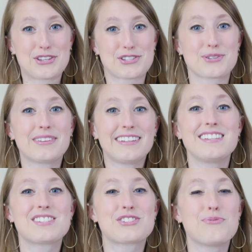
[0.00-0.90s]
So it
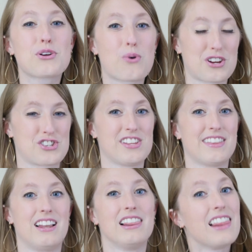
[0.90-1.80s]
leads to the question
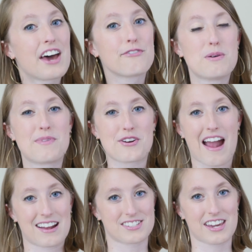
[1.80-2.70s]
that a lot of women are
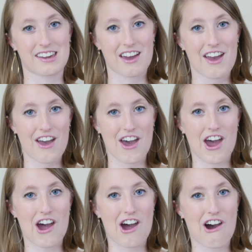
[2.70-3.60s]
asking.
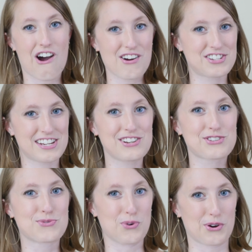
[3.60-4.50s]
Are
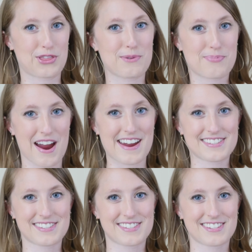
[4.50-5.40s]
Tieks worth the
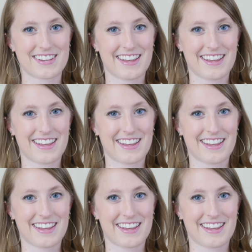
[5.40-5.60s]
price?